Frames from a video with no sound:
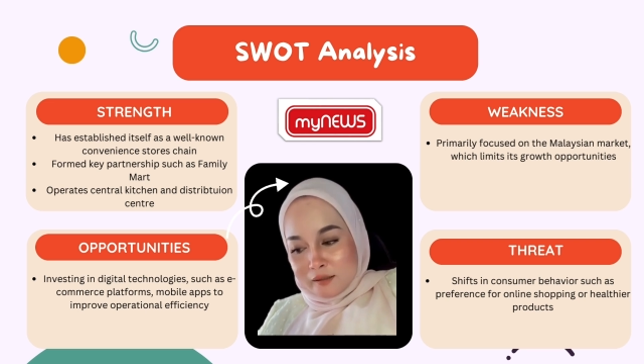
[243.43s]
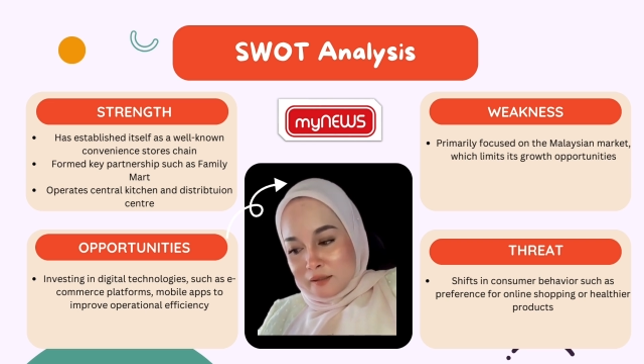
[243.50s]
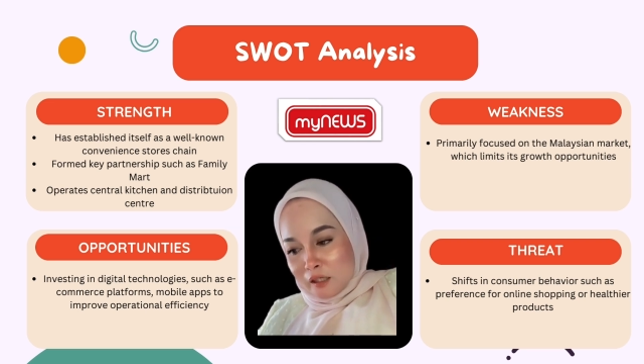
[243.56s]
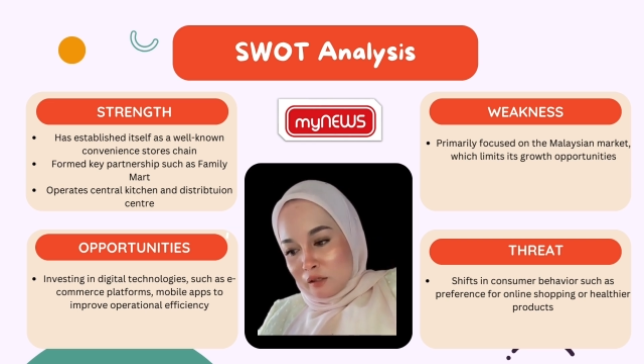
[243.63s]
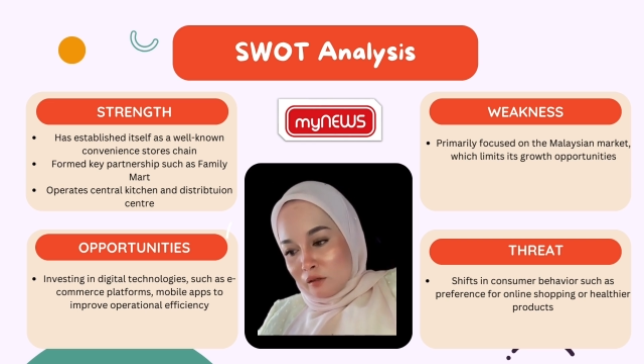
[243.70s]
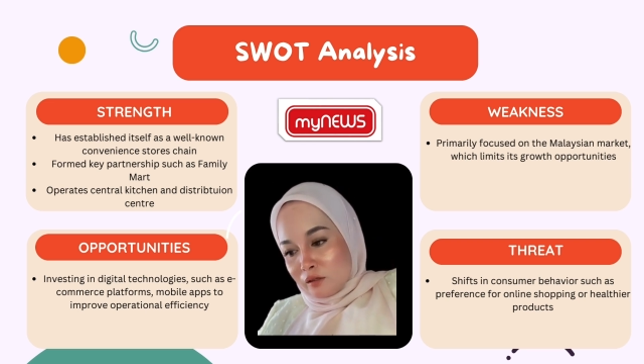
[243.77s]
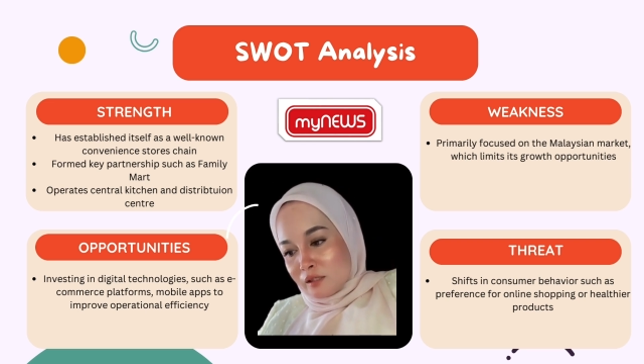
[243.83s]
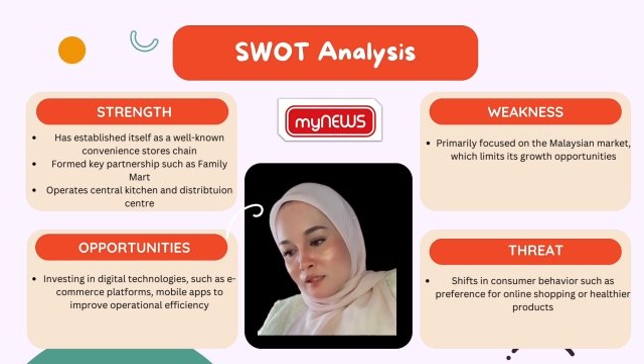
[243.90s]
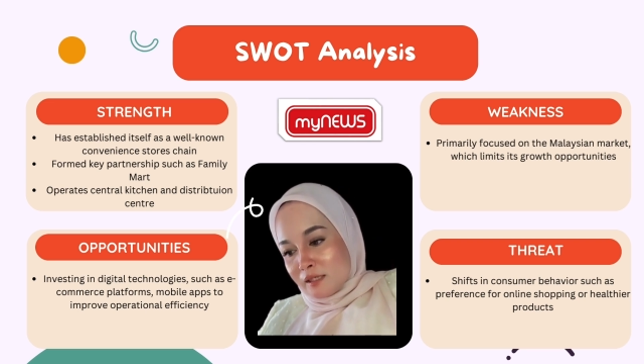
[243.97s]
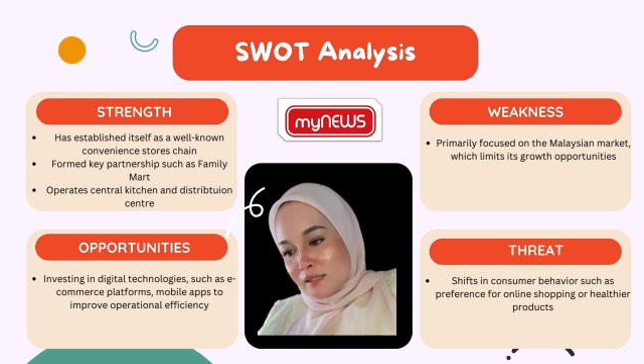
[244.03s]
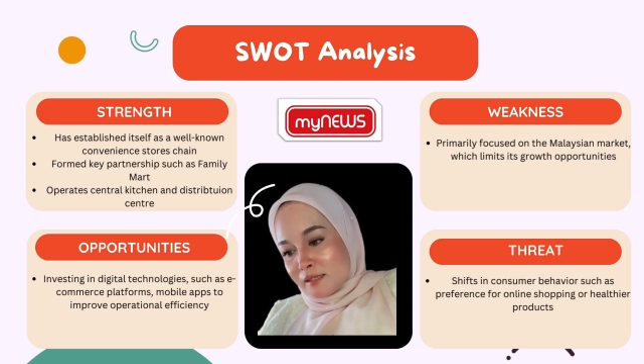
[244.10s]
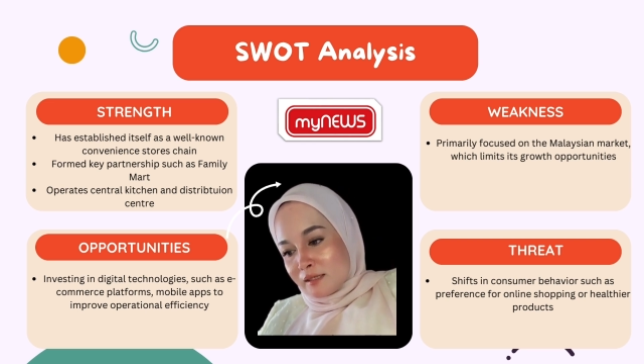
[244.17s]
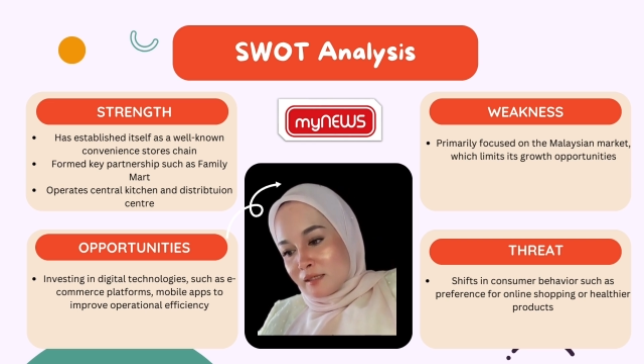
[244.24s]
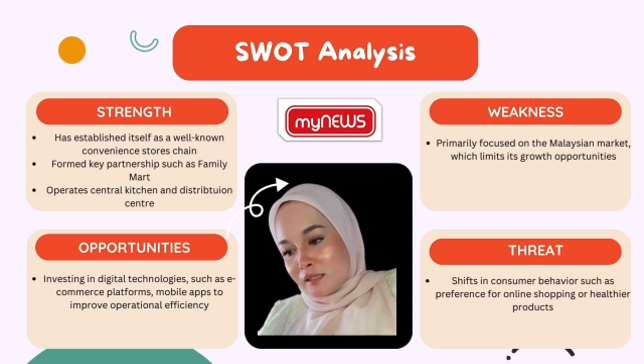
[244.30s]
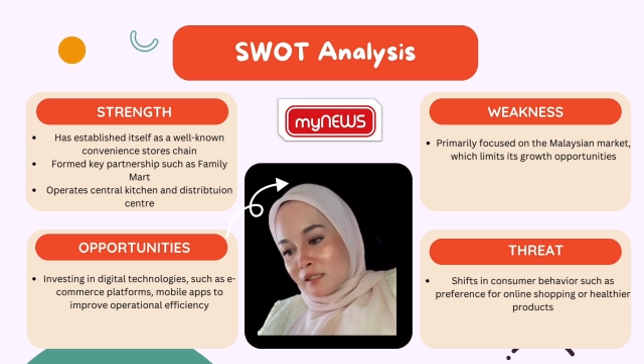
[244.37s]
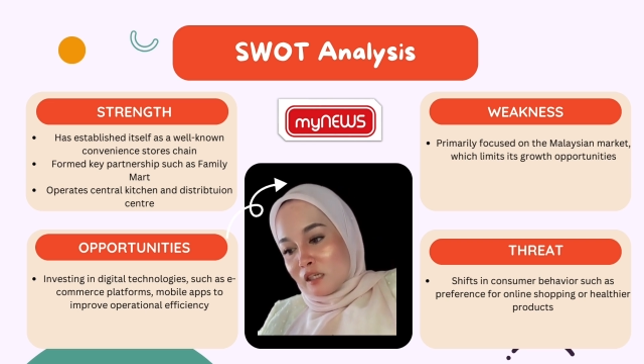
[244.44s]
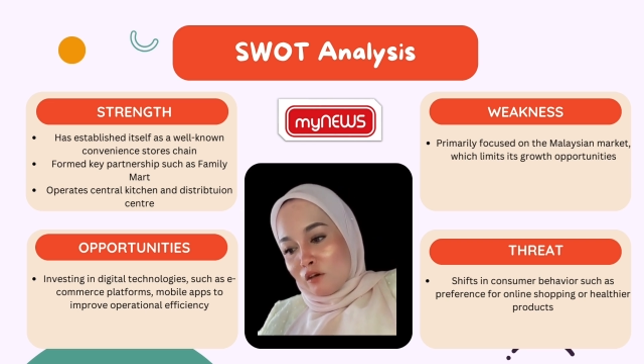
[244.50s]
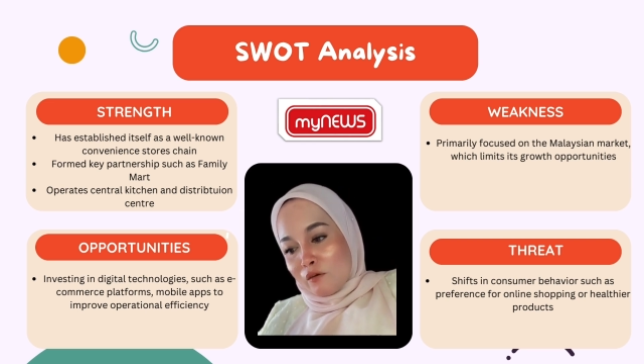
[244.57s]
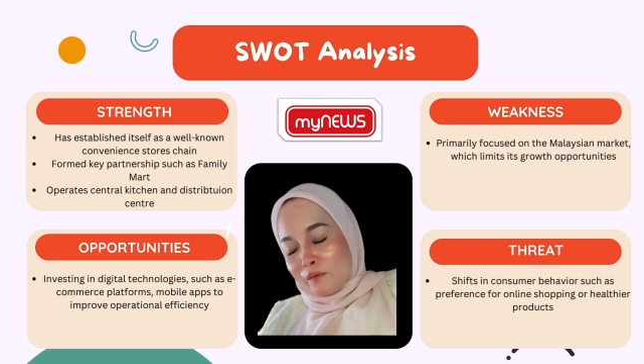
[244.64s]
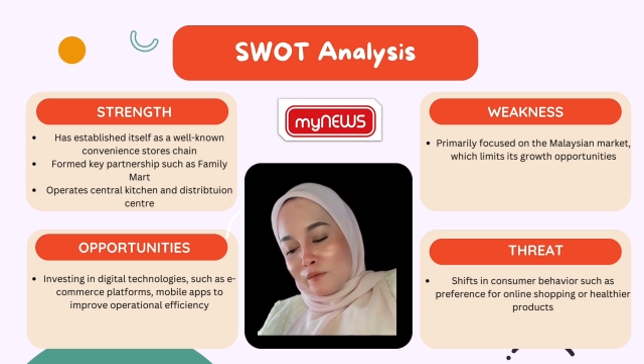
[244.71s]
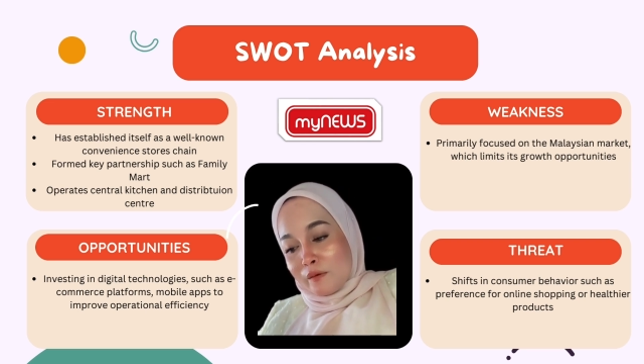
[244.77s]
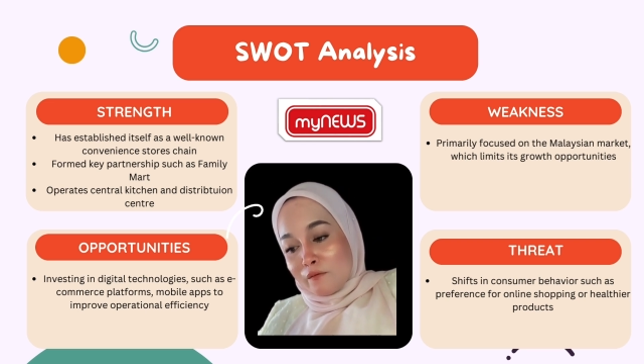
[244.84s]
technology such as
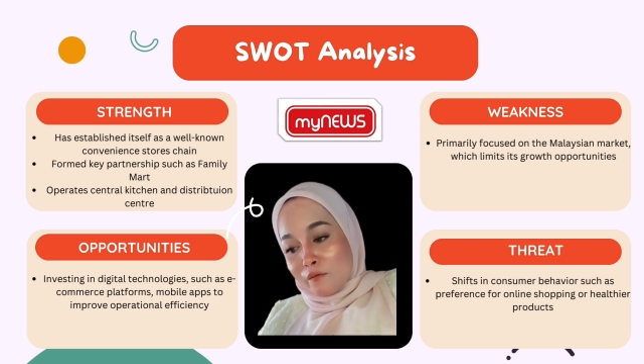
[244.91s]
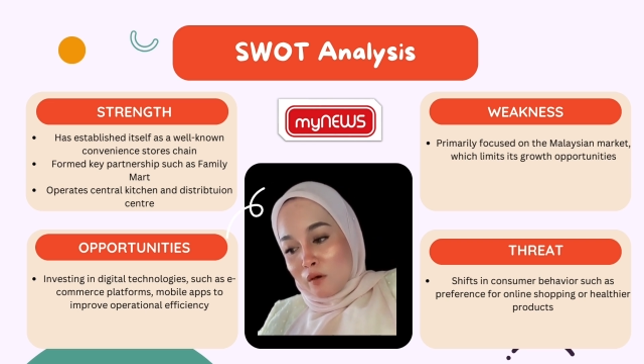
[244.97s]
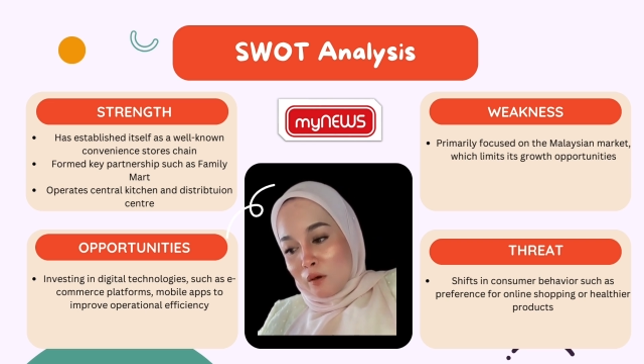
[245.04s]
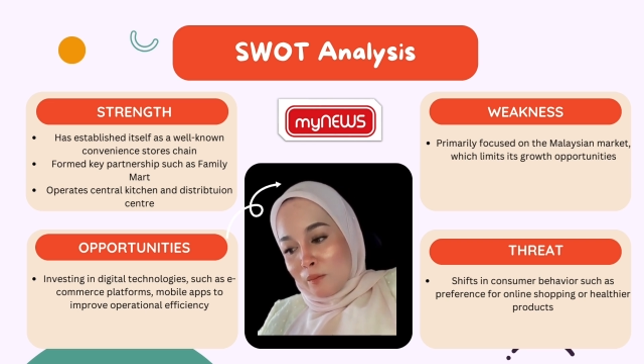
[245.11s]
e-commerce platform,